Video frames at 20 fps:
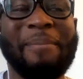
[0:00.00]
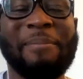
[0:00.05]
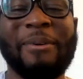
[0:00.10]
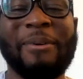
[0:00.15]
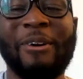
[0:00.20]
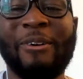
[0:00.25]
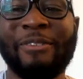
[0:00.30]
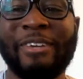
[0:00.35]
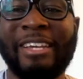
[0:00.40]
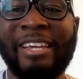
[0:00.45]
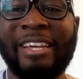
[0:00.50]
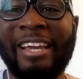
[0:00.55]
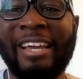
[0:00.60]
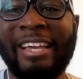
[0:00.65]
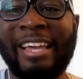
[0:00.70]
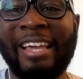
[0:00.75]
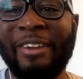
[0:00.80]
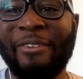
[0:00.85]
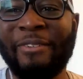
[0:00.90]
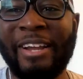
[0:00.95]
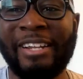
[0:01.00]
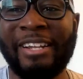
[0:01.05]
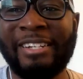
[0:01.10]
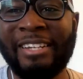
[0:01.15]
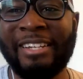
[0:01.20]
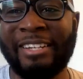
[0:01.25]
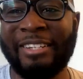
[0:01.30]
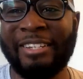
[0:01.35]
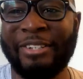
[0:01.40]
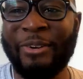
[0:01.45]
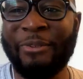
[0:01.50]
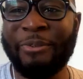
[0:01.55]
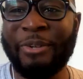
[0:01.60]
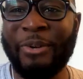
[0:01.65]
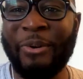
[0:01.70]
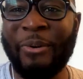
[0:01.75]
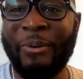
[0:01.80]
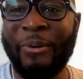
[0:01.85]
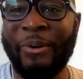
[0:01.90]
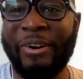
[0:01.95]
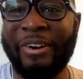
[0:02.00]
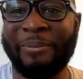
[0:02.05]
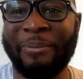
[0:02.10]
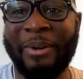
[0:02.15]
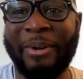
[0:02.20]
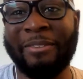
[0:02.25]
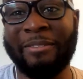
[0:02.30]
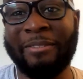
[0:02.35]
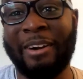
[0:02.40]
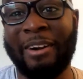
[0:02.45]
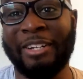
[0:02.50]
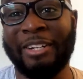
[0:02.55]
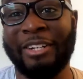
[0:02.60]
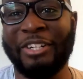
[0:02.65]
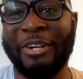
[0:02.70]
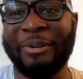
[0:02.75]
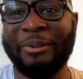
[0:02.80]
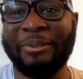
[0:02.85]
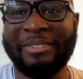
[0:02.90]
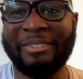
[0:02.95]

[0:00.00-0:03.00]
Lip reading: over here getting ready to record one of our shows